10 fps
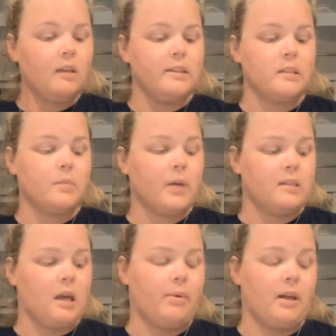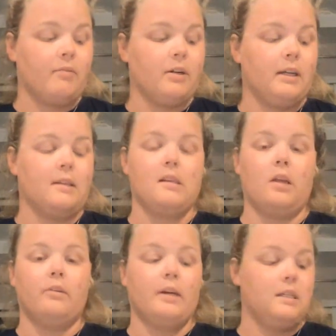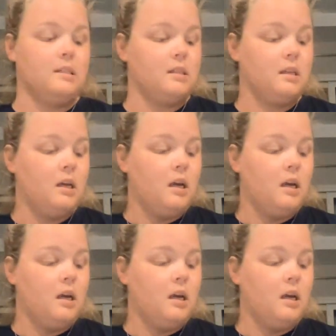This is because epinephrine accelerates